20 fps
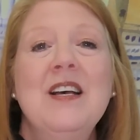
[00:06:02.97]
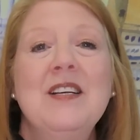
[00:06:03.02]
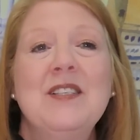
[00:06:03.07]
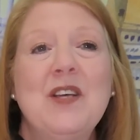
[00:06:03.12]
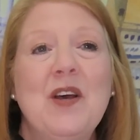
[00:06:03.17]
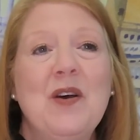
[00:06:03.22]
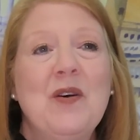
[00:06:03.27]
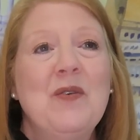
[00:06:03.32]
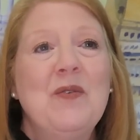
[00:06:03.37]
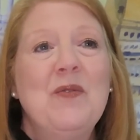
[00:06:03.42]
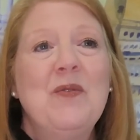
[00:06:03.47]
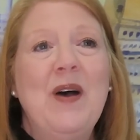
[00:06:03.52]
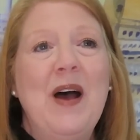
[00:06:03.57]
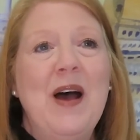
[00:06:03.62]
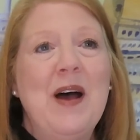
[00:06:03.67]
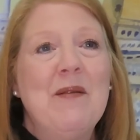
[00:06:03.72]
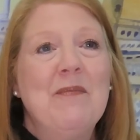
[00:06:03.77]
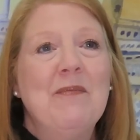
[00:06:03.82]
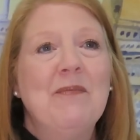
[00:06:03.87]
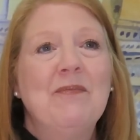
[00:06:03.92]
So
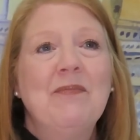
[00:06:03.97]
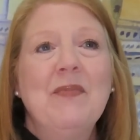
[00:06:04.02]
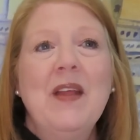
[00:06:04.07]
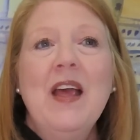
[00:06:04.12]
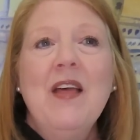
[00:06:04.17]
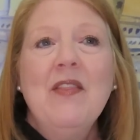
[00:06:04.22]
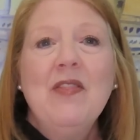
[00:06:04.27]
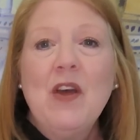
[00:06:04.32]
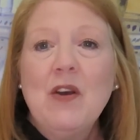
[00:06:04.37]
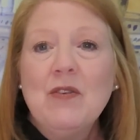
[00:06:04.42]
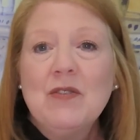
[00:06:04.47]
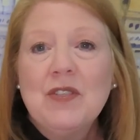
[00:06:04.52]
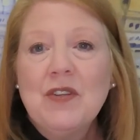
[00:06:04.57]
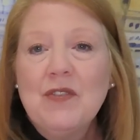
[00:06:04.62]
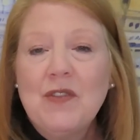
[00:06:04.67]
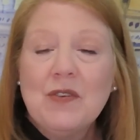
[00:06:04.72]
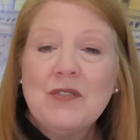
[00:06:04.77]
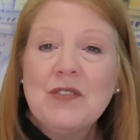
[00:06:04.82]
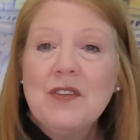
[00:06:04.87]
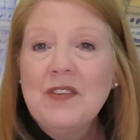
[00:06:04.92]

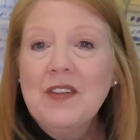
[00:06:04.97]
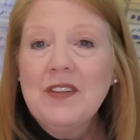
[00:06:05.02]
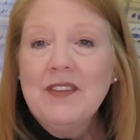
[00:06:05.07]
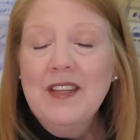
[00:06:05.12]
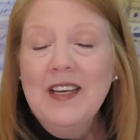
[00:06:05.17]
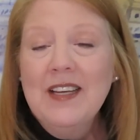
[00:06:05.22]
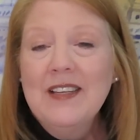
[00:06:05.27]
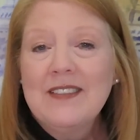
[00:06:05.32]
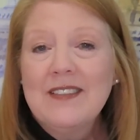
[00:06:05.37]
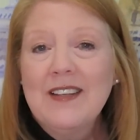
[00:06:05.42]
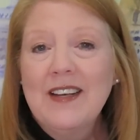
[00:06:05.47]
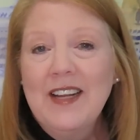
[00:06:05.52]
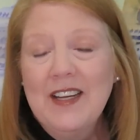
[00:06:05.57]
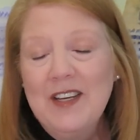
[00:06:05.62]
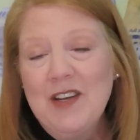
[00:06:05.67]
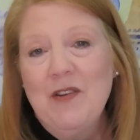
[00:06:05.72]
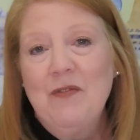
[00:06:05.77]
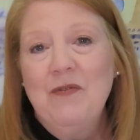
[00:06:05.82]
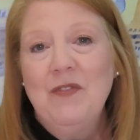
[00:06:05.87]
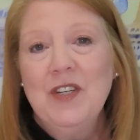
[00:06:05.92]
those are the things that I
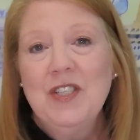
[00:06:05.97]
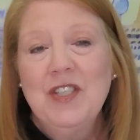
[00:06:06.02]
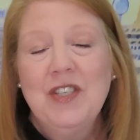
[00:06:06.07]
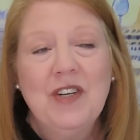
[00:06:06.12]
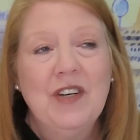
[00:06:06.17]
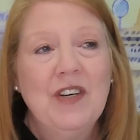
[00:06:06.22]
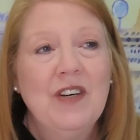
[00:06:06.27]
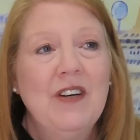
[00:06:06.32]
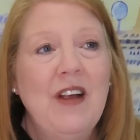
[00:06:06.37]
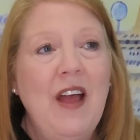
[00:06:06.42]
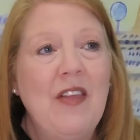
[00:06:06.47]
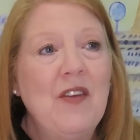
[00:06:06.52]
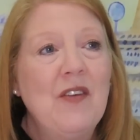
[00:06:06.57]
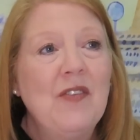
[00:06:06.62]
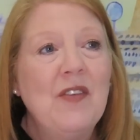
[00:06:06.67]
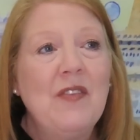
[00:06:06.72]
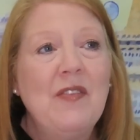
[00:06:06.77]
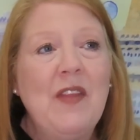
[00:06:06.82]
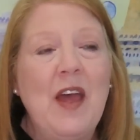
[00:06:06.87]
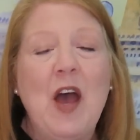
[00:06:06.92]
know for sure.
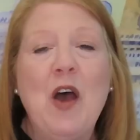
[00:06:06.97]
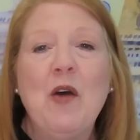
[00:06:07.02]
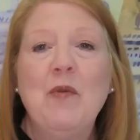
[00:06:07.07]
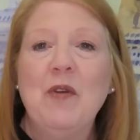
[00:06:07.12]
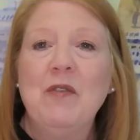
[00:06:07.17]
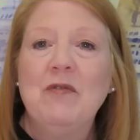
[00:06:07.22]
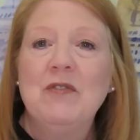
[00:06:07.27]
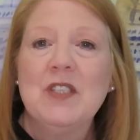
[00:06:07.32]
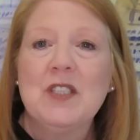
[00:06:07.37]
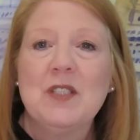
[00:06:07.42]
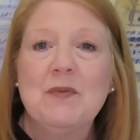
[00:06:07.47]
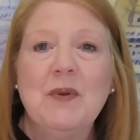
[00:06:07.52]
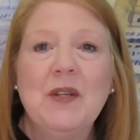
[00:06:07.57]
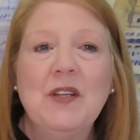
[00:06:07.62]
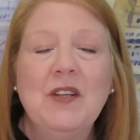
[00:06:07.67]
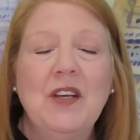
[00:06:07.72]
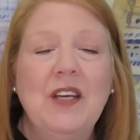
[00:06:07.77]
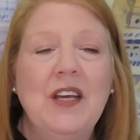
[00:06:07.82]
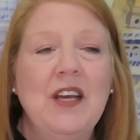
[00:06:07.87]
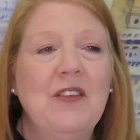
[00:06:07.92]
Other than that, we've just
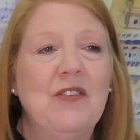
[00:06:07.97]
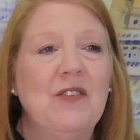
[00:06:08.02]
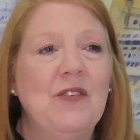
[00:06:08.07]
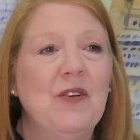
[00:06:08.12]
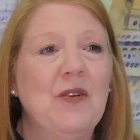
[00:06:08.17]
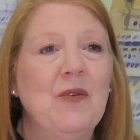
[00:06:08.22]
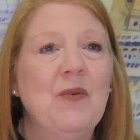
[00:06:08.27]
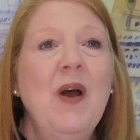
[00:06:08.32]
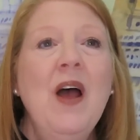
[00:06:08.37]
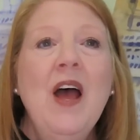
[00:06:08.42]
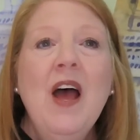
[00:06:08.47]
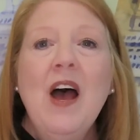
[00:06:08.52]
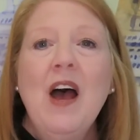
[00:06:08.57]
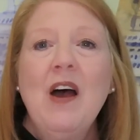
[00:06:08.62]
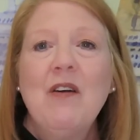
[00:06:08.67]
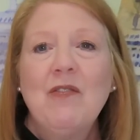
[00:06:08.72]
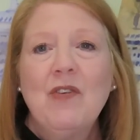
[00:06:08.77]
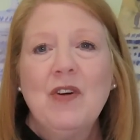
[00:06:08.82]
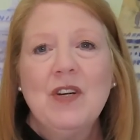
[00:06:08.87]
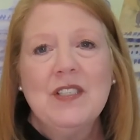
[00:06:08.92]
been looking through.
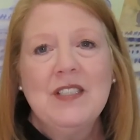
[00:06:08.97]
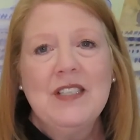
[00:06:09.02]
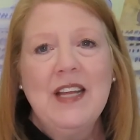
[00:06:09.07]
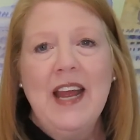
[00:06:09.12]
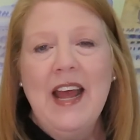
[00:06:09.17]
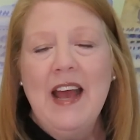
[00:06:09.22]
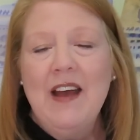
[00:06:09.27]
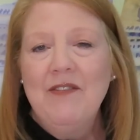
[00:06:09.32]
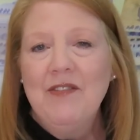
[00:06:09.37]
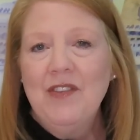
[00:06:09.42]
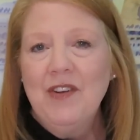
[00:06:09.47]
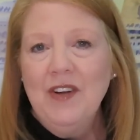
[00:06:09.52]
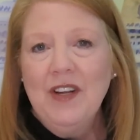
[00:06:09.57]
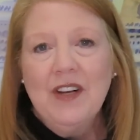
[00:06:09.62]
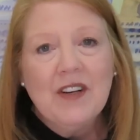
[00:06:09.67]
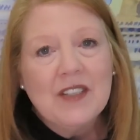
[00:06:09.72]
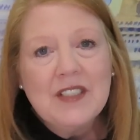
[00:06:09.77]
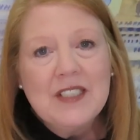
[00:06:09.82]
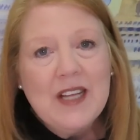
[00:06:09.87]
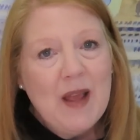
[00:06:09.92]
Of course, they have their
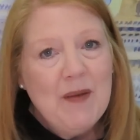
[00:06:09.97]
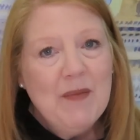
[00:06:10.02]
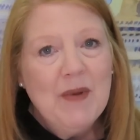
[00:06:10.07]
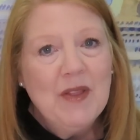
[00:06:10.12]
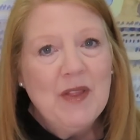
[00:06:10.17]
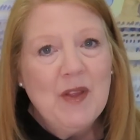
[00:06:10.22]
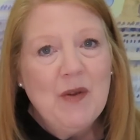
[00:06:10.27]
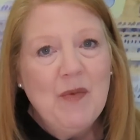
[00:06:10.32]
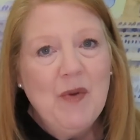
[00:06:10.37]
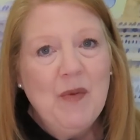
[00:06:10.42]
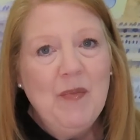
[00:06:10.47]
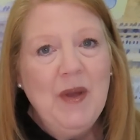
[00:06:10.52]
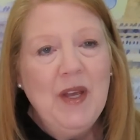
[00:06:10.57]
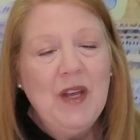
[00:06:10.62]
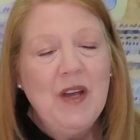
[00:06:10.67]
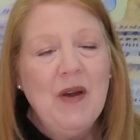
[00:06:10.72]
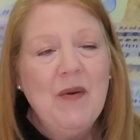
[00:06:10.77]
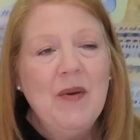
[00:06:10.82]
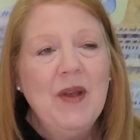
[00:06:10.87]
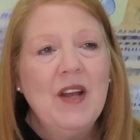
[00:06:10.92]
entertainment that will be
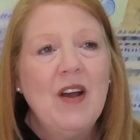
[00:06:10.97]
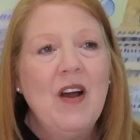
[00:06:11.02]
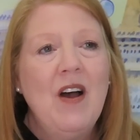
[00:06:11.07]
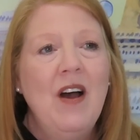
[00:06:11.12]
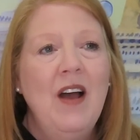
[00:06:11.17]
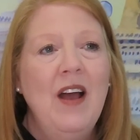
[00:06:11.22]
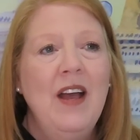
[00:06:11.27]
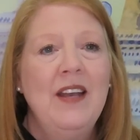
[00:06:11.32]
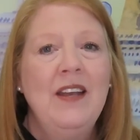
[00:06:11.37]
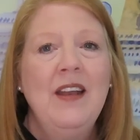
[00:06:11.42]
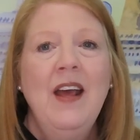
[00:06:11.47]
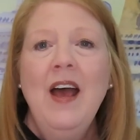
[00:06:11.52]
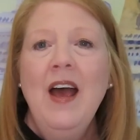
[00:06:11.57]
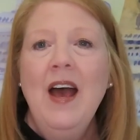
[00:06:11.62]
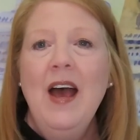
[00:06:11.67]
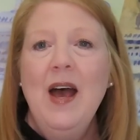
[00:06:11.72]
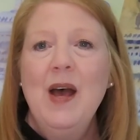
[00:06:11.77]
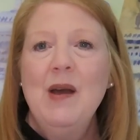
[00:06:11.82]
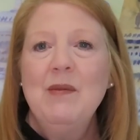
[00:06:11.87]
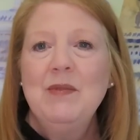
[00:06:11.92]
going on,
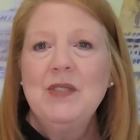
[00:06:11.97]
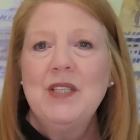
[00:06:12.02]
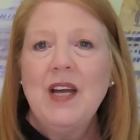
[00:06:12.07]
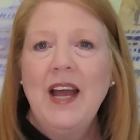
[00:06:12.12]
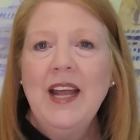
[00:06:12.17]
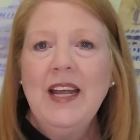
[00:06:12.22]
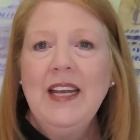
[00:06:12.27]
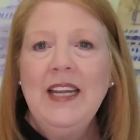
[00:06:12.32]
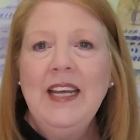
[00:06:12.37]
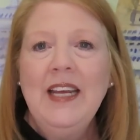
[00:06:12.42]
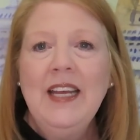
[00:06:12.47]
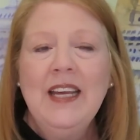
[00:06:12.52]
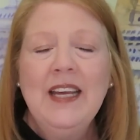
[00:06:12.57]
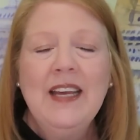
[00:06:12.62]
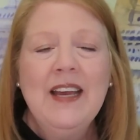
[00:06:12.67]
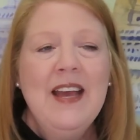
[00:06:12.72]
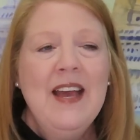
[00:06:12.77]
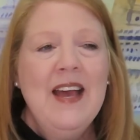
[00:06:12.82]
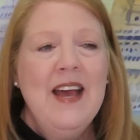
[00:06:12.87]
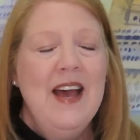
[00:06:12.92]

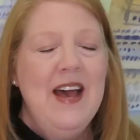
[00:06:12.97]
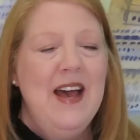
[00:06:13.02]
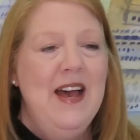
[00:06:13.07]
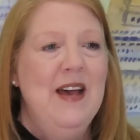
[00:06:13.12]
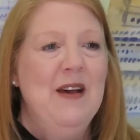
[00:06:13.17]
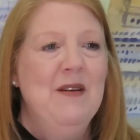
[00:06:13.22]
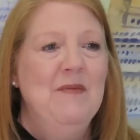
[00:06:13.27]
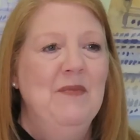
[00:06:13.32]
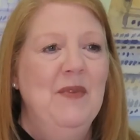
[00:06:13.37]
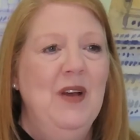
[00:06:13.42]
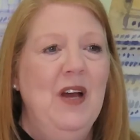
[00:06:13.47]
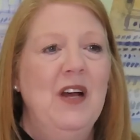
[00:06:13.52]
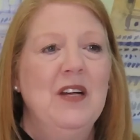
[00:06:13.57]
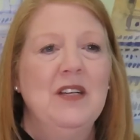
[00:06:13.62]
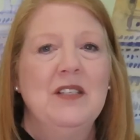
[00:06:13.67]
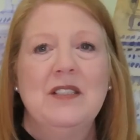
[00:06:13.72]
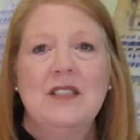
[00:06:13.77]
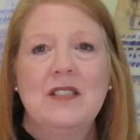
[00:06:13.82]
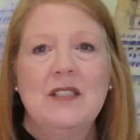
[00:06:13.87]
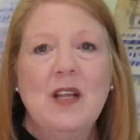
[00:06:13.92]
dining.
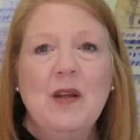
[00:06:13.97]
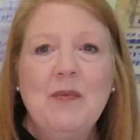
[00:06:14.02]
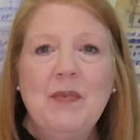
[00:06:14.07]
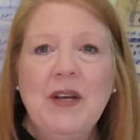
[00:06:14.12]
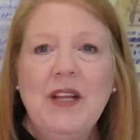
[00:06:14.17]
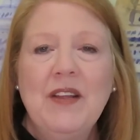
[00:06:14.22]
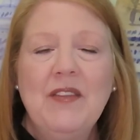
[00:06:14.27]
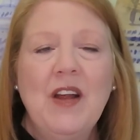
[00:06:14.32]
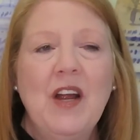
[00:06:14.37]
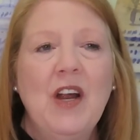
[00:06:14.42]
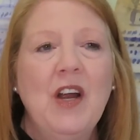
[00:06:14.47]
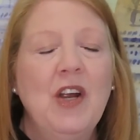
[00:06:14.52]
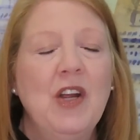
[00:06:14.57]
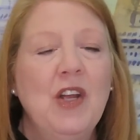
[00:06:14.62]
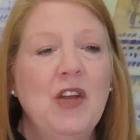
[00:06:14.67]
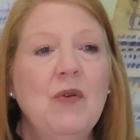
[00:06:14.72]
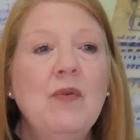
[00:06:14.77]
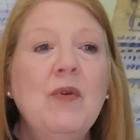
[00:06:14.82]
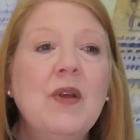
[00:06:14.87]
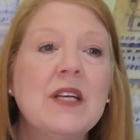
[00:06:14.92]
On Celebrity there,
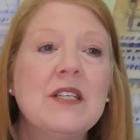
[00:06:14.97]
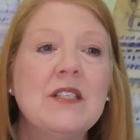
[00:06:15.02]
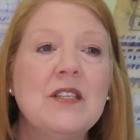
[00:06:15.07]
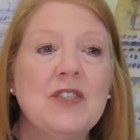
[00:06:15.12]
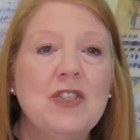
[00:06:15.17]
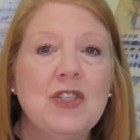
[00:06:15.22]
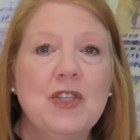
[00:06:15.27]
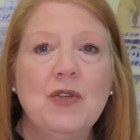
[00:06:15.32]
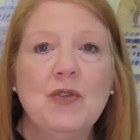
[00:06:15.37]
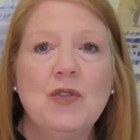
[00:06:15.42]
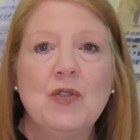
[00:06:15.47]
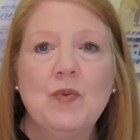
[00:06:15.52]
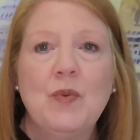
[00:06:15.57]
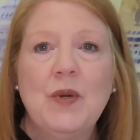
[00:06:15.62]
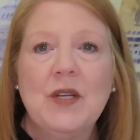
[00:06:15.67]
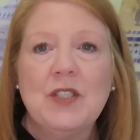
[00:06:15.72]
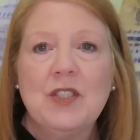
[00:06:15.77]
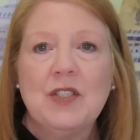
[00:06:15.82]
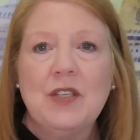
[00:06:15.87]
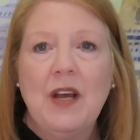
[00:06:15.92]
you get to choose
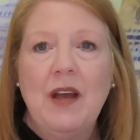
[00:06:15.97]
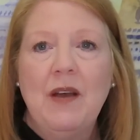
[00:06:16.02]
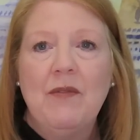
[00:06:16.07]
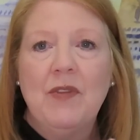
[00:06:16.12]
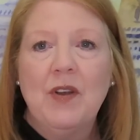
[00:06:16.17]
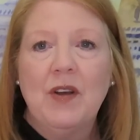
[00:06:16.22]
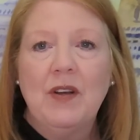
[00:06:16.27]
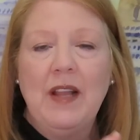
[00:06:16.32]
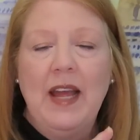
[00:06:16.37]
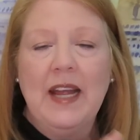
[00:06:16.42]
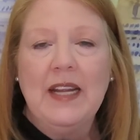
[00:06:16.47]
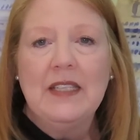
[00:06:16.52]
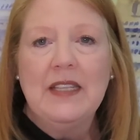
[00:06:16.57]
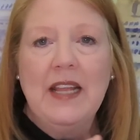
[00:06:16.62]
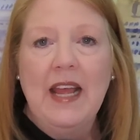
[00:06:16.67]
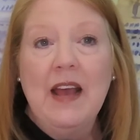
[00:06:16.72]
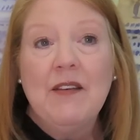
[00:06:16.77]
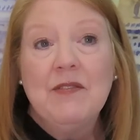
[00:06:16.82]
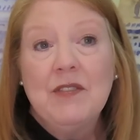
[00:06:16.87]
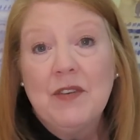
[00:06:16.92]
which of their,
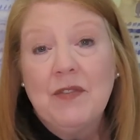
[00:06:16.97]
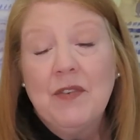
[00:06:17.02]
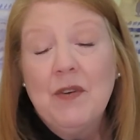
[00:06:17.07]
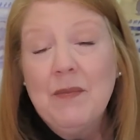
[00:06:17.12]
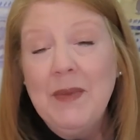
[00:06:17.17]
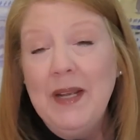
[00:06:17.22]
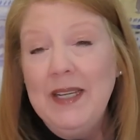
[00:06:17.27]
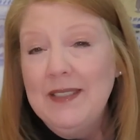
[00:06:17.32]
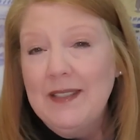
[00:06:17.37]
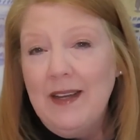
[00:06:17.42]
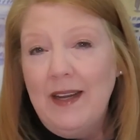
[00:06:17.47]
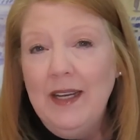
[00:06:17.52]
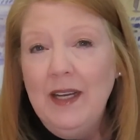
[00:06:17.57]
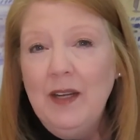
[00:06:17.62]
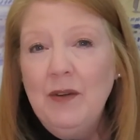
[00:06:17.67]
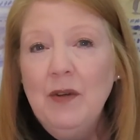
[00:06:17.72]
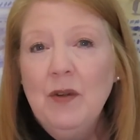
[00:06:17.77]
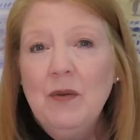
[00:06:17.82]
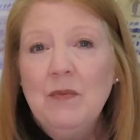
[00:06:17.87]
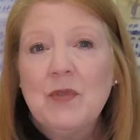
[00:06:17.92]
they have different main
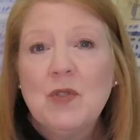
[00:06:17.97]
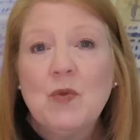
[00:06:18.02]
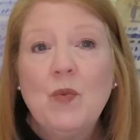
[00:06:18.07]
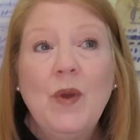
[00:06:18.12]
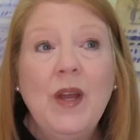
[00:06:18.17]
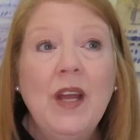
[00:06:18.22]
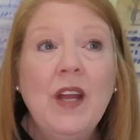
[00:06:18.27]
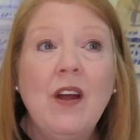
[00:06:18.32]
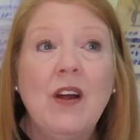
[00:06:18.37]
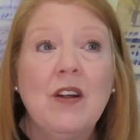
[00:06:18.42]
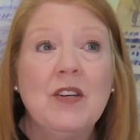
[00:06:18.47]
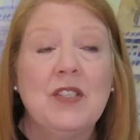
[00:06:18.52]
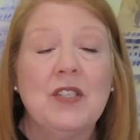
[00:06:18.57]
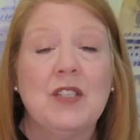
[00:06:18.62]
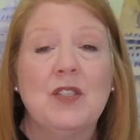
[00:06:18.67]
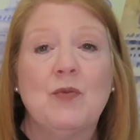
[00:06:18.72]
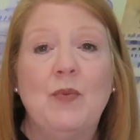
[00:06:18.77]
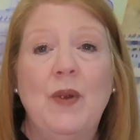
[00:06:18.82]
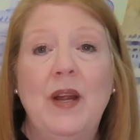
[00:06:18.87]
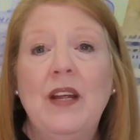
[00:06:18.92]
dining rooms. We are
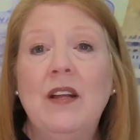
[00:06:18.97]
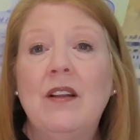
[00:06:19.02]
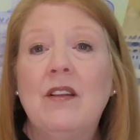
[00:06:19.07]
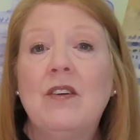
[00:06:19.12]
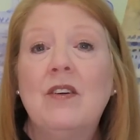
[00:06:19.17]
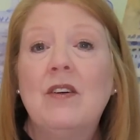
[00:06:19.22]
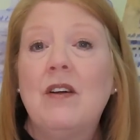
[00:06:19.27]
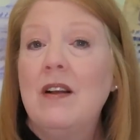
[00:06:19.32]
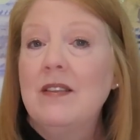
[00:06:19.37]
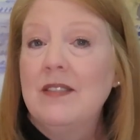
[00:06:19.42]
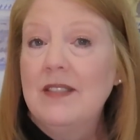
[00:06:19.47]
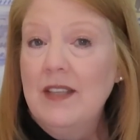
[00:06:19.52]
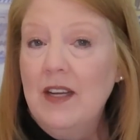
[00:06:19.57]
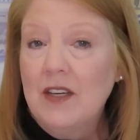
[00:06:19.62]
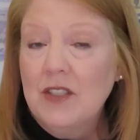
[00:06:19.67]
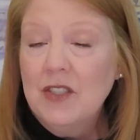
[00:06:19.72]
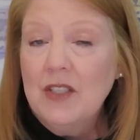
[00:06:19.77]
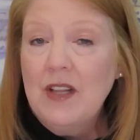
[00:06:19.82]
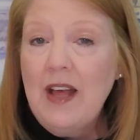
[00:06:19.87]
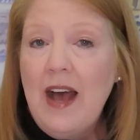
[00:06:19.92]
just regular
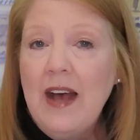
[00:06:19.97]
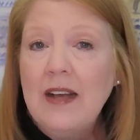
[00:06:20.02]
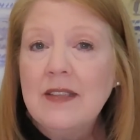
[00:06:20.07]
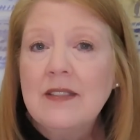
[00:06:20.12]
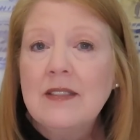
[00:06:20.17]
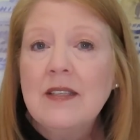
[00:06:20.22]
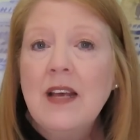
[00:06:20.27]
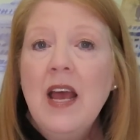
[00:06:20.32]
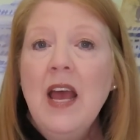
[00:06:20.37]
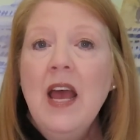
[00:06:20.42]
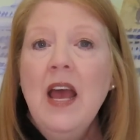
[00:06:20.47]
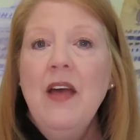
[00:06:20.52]
concierge class.